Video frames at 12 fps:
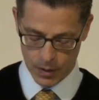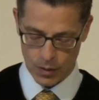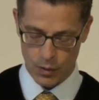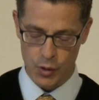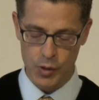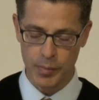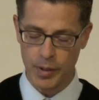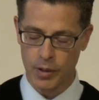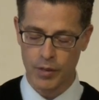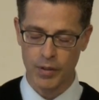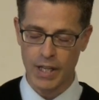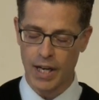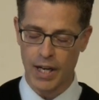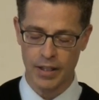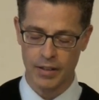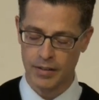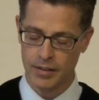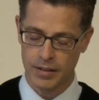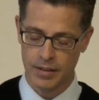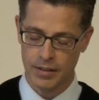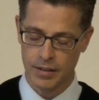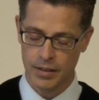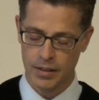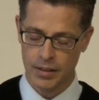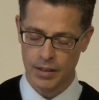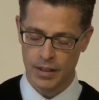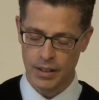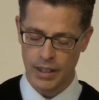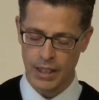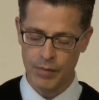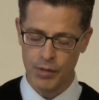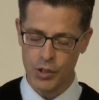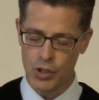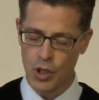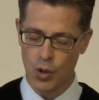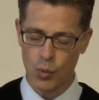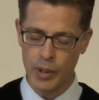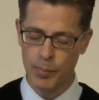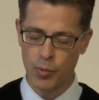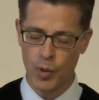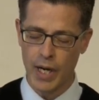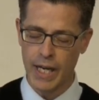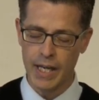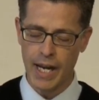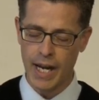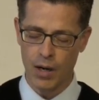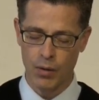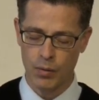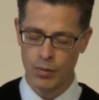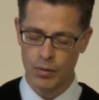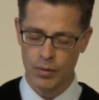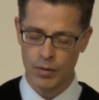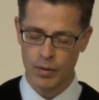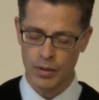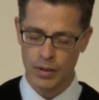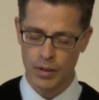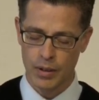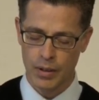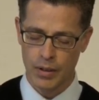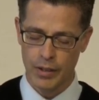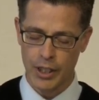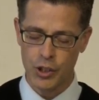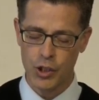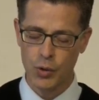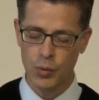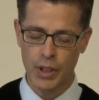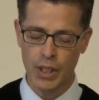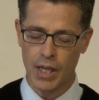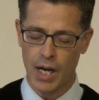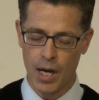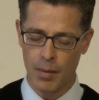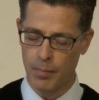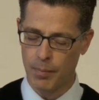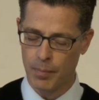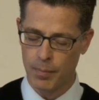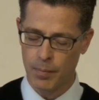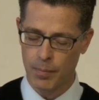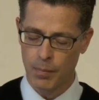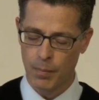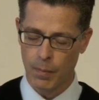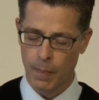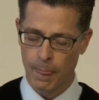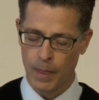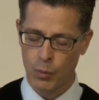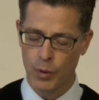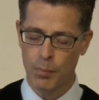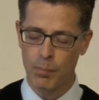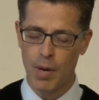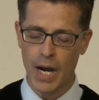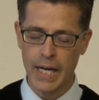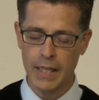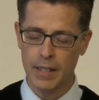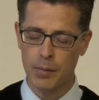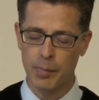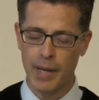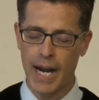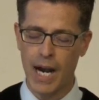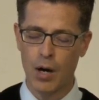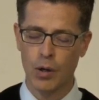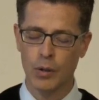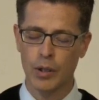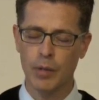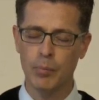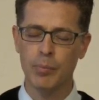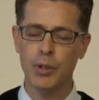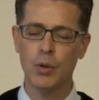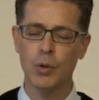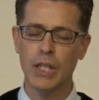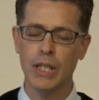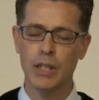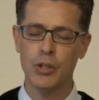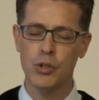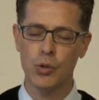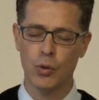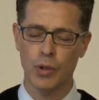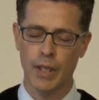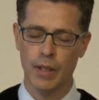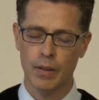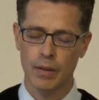O Spirit of God, even so, we pray now that you would come with might and power and beauty and joy.